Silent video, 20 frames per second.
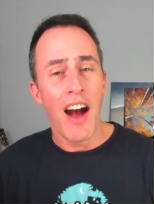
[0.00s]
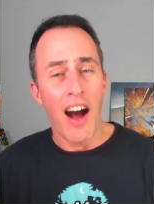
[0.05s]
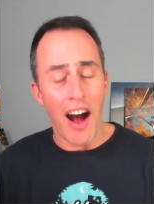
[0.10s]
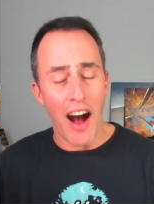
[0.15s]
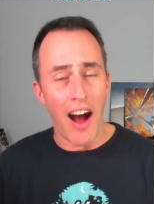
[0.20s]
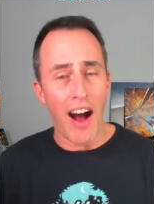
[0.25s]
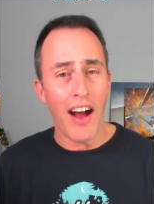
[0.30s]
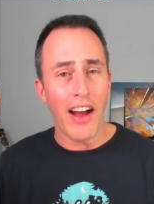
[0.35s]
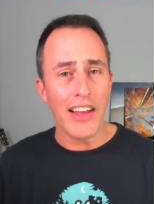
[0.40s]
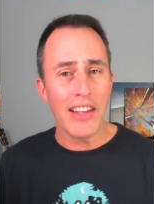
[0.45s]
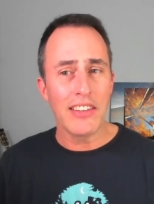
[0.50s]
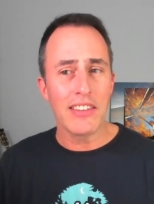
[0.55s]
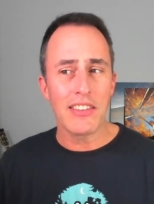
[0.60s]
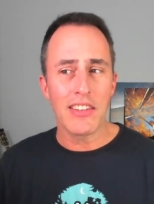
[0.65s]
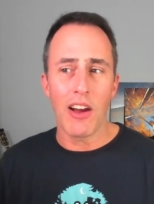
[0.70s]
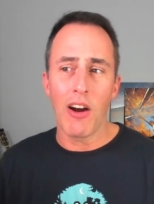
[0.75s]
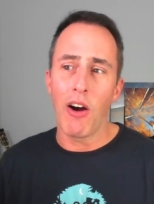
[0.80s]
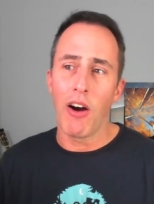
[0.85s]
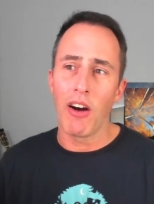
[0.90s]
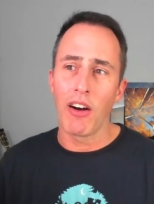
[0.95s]
eyes
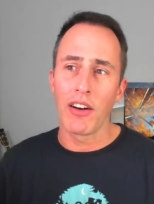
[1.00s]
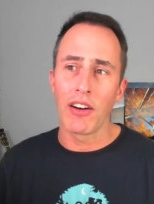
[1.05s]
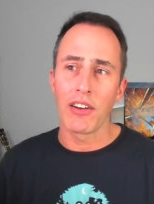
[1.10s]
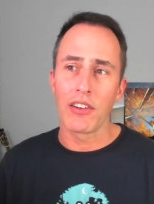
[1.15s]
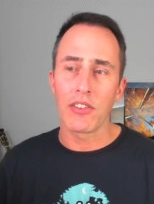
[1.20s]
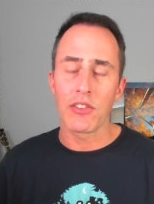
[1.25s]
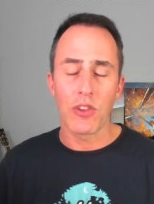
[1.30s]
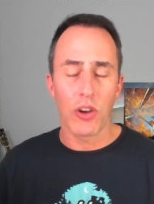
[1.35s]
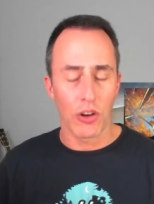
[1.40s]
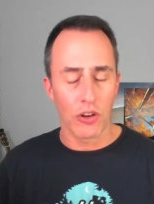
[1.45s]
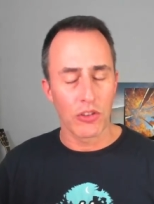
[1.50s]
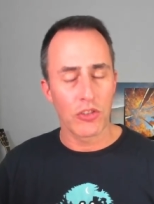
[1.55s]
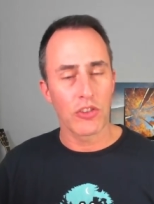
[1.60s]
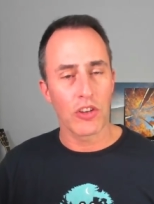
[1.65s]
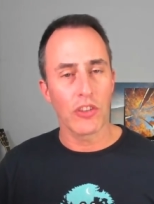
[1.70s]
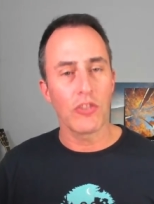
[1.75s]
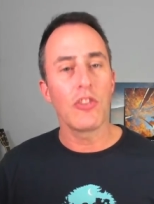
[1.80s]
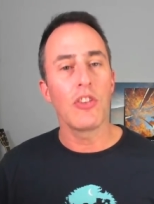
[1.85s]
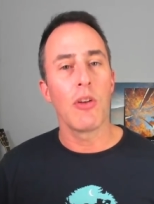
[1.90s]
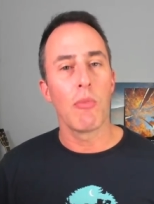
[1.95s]
are such an